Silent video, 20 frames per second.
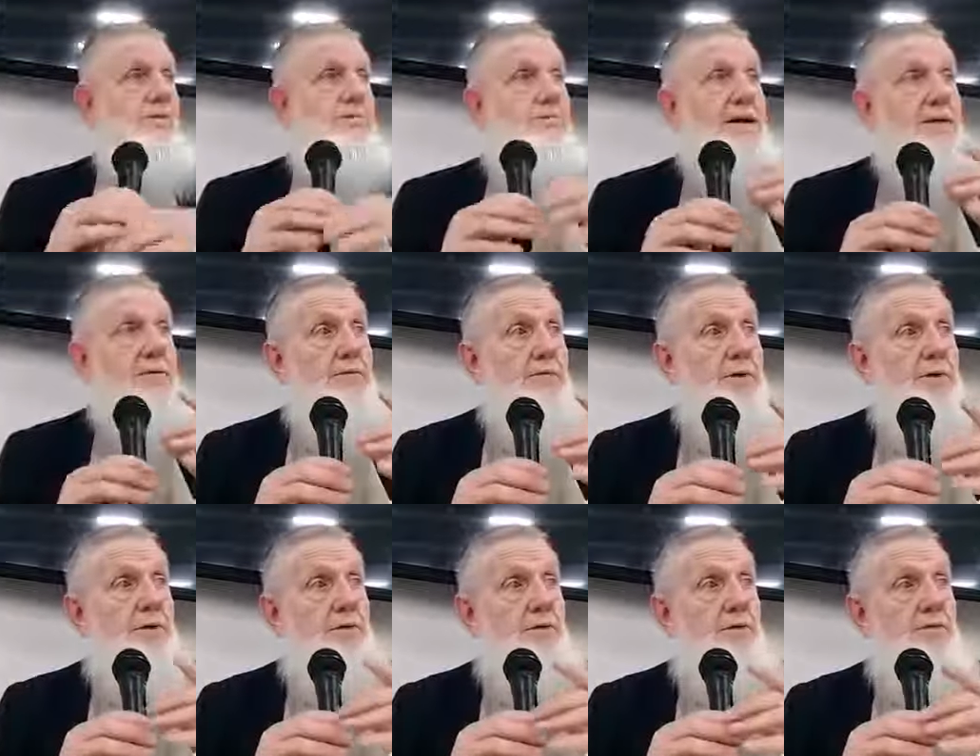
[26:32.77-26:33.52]
But he
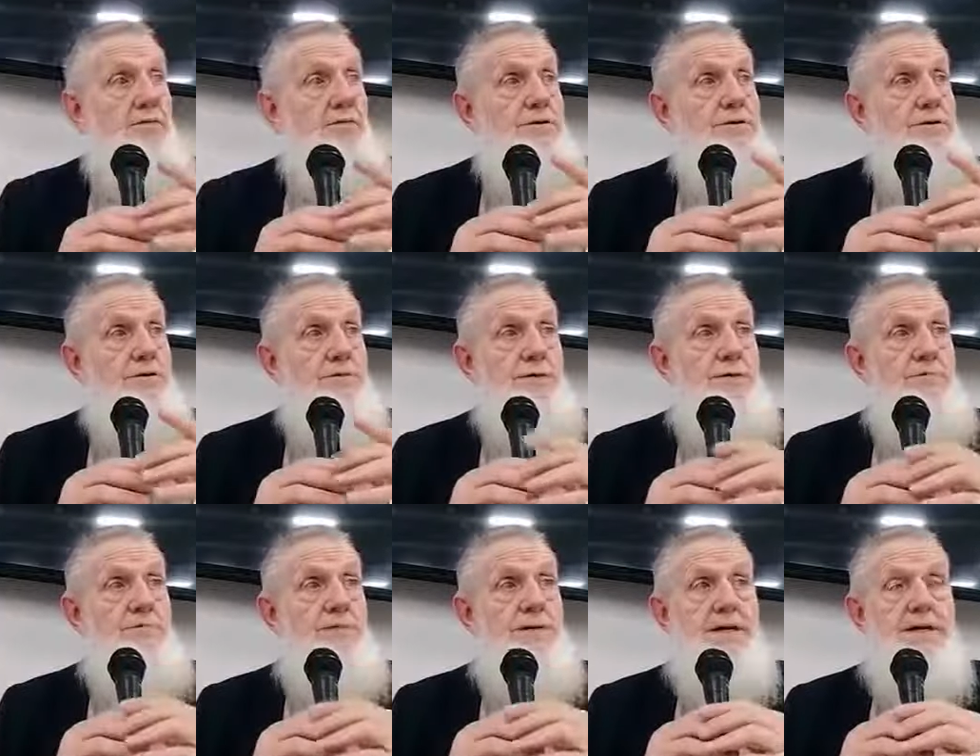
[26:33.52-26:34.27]
would go over to
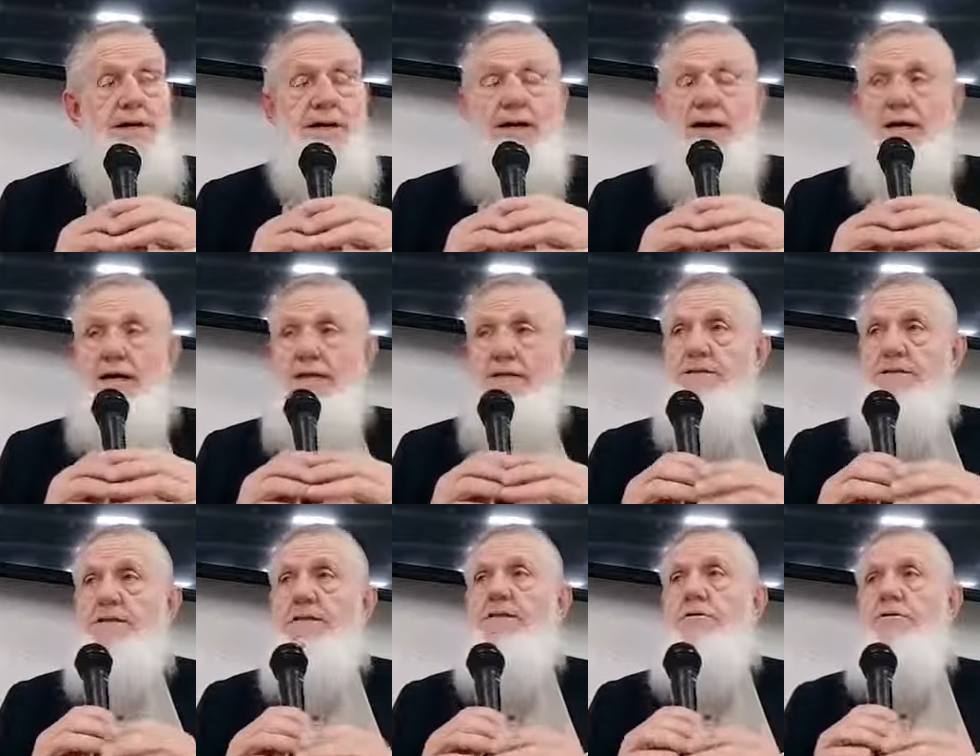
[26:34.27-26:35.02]
them and he'd
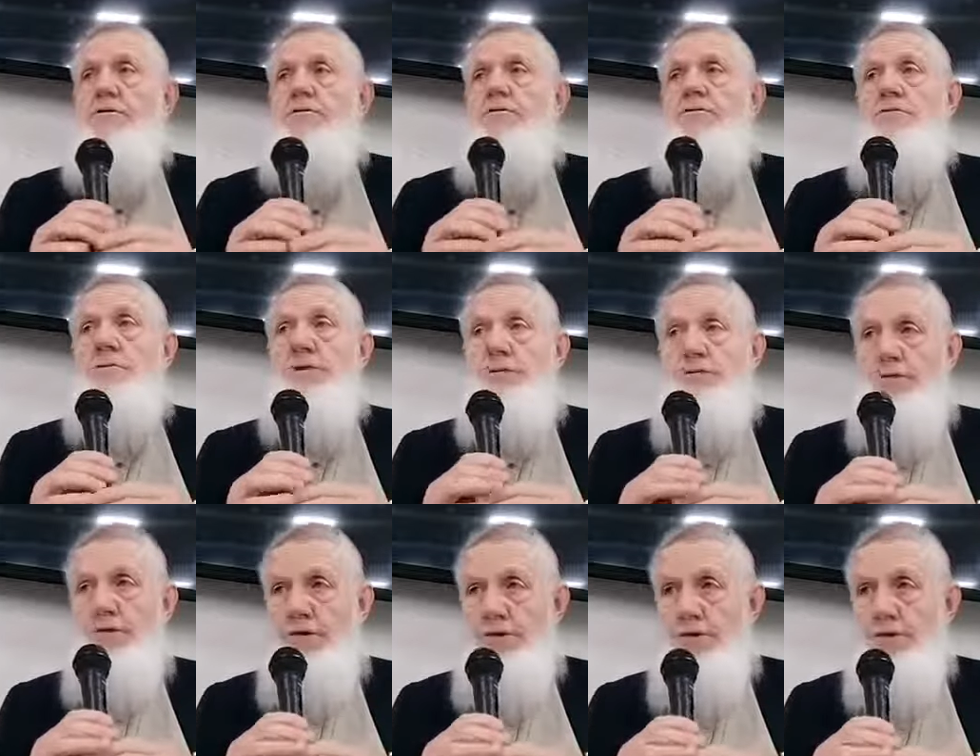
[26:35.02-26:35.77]
say, "You're doing a
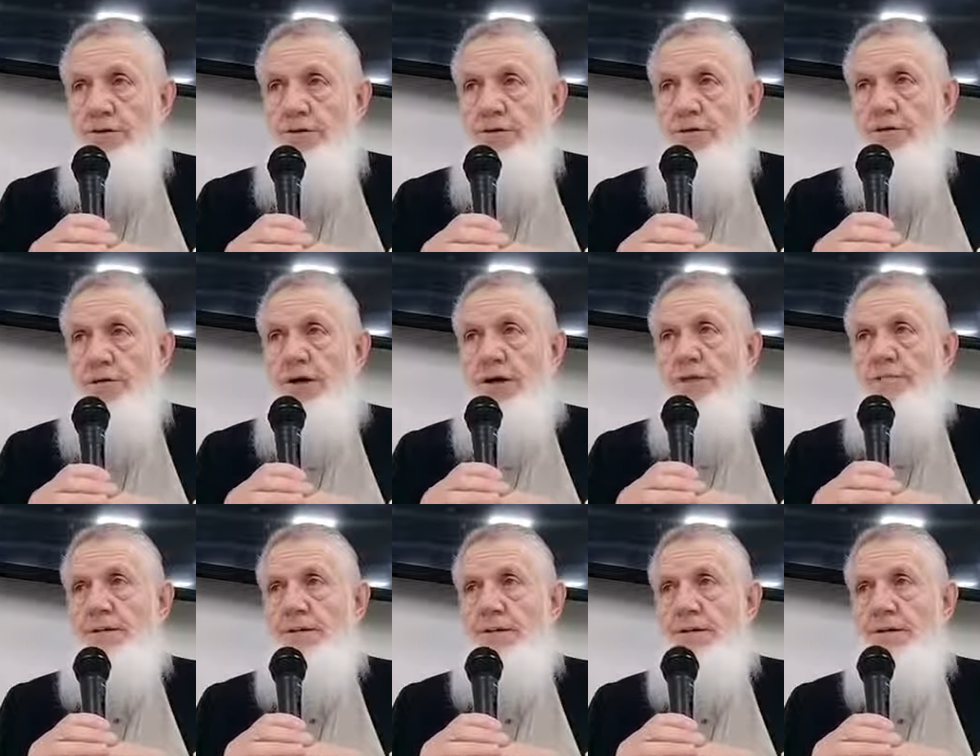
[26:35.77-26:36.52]
very good
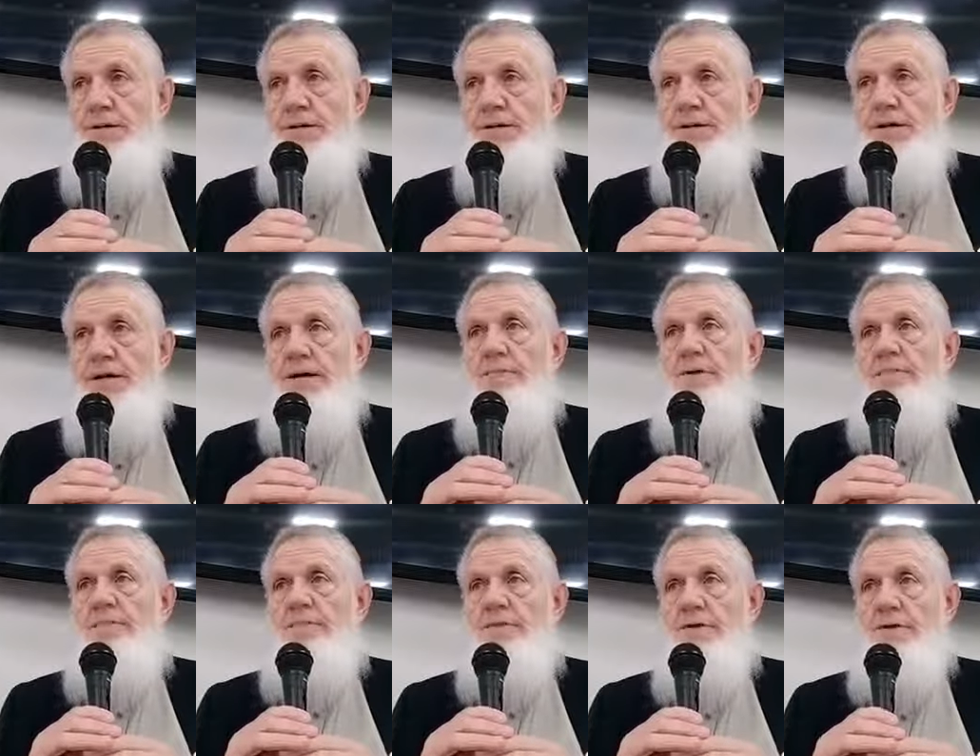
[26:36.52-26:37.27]
job.
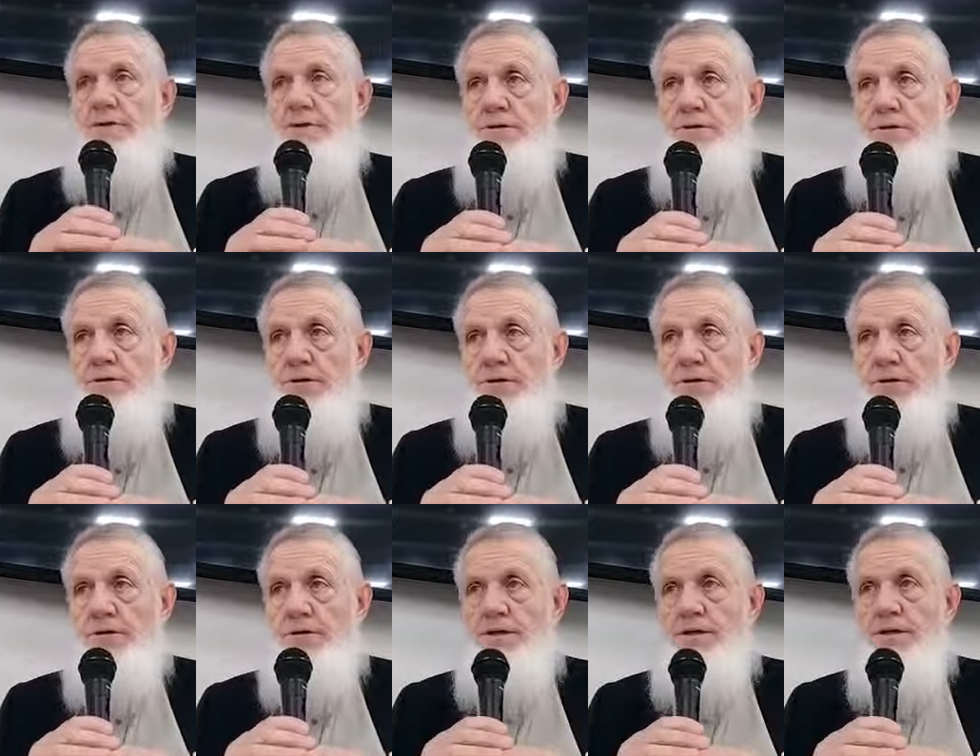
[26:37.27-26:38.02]
Keep up the good
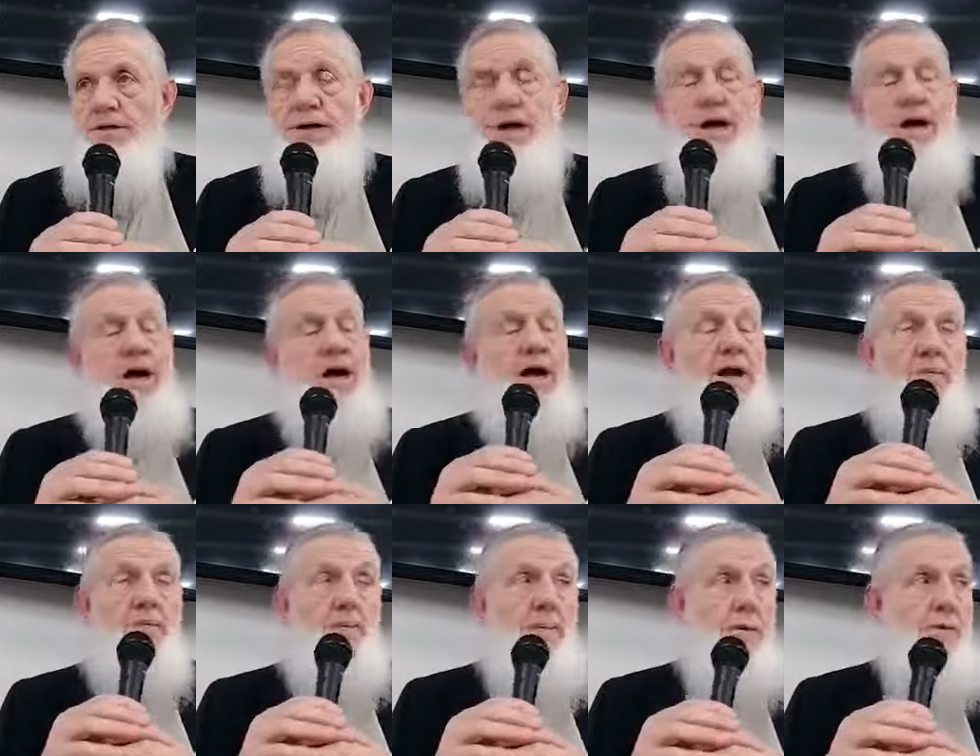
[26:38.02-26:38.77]
work.
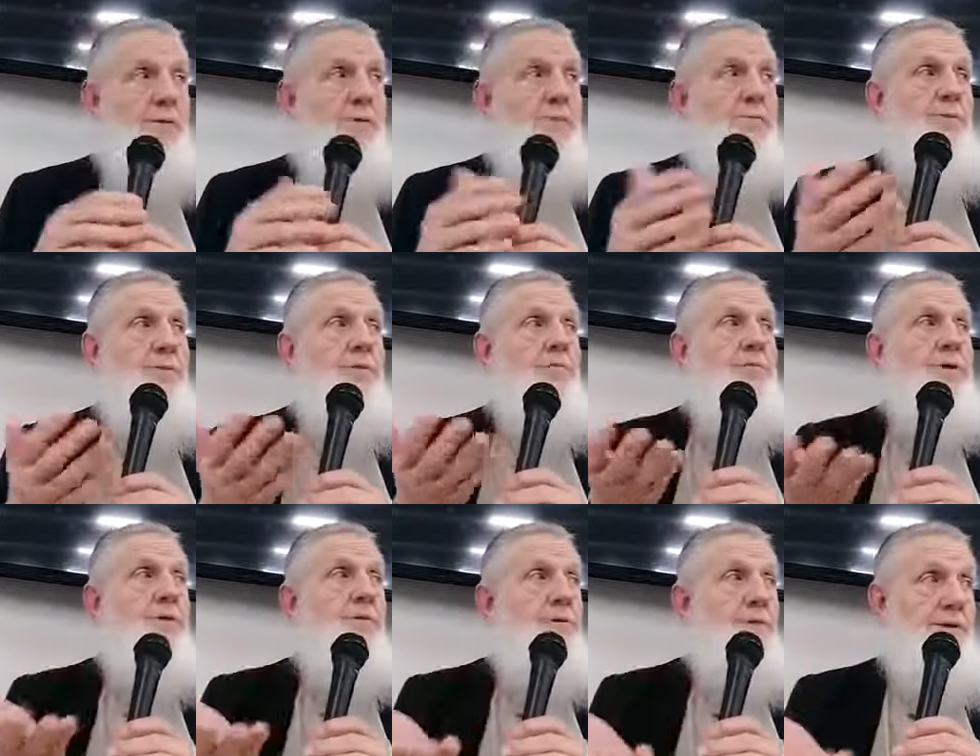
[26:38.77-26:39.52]
And where would we
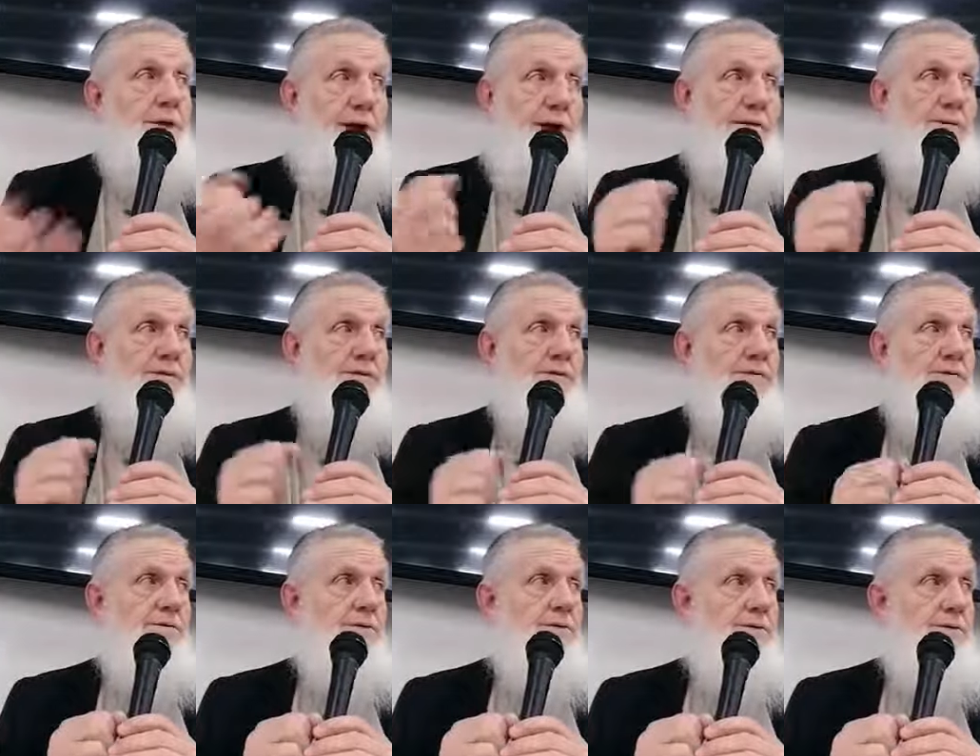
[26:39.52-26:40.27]
be without
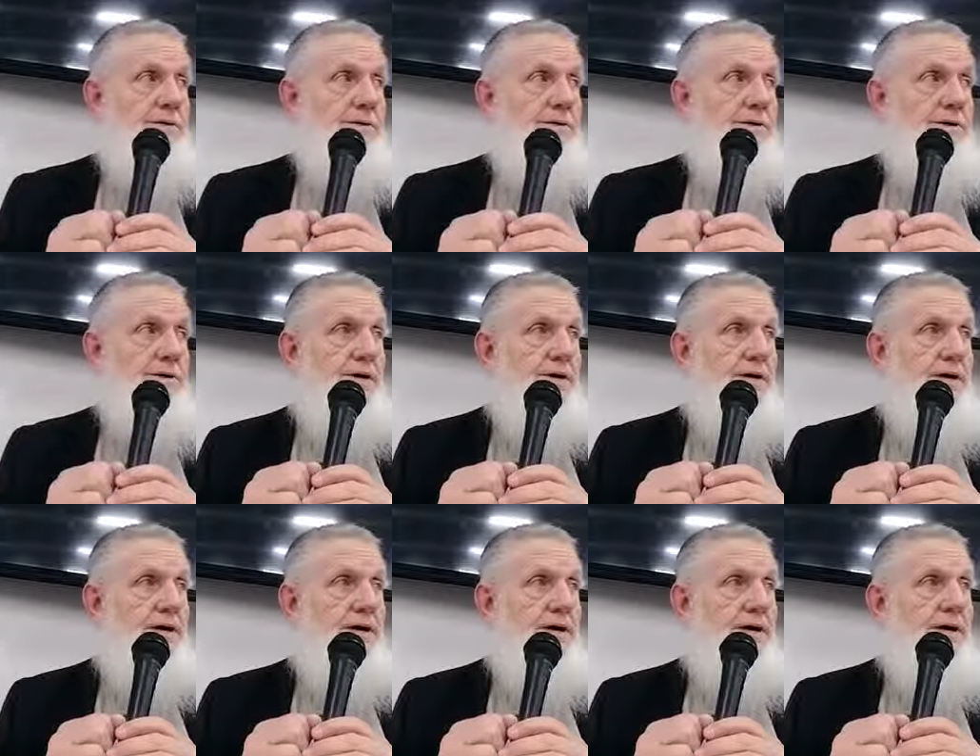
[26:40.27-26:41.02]
you?"
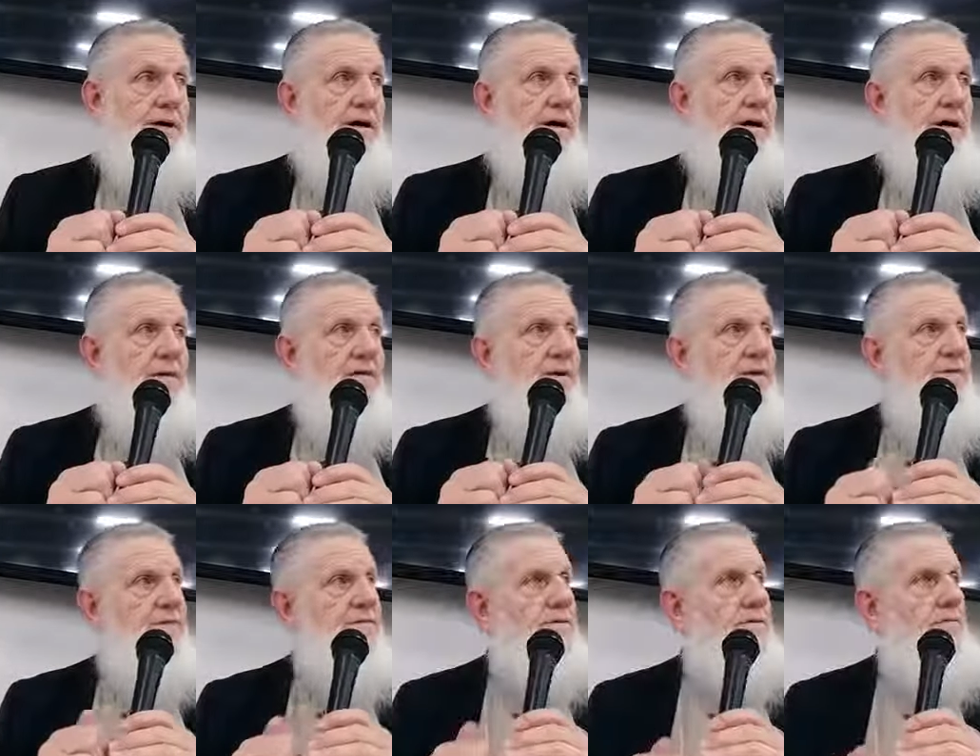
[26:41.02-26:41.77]
And
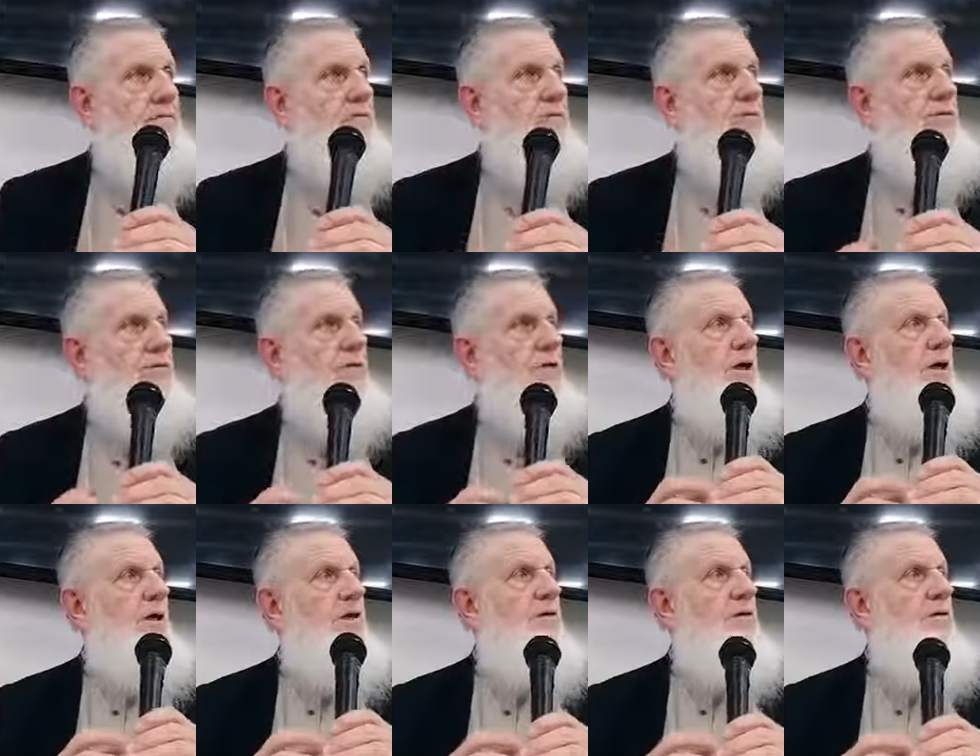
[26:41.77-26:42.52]
they'd say, "Well,
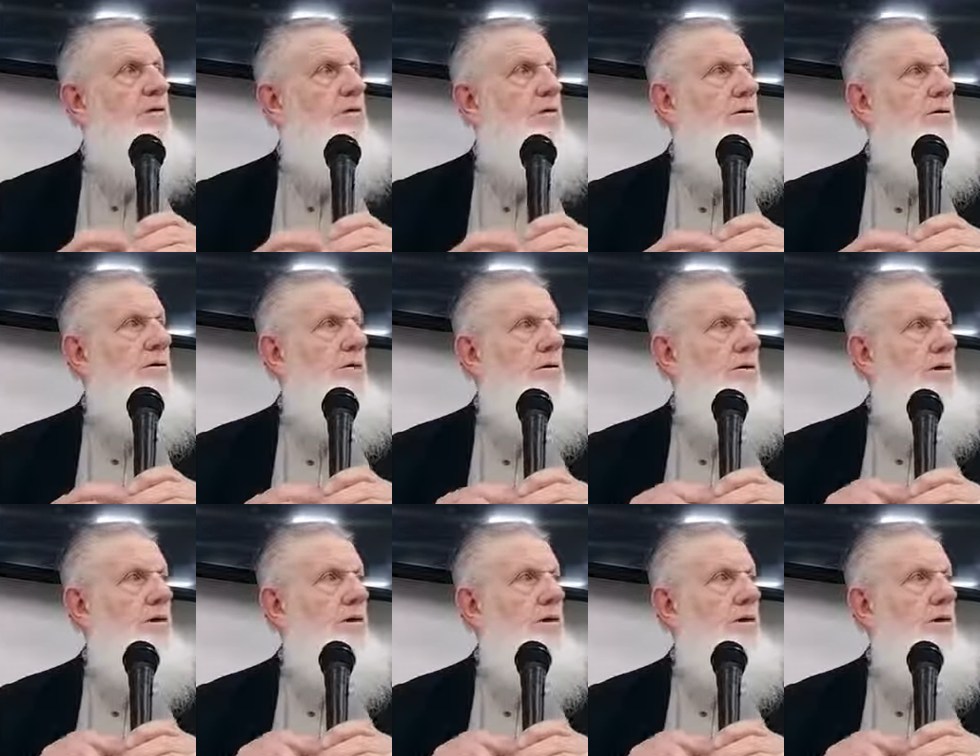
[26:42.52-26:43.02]
thank you.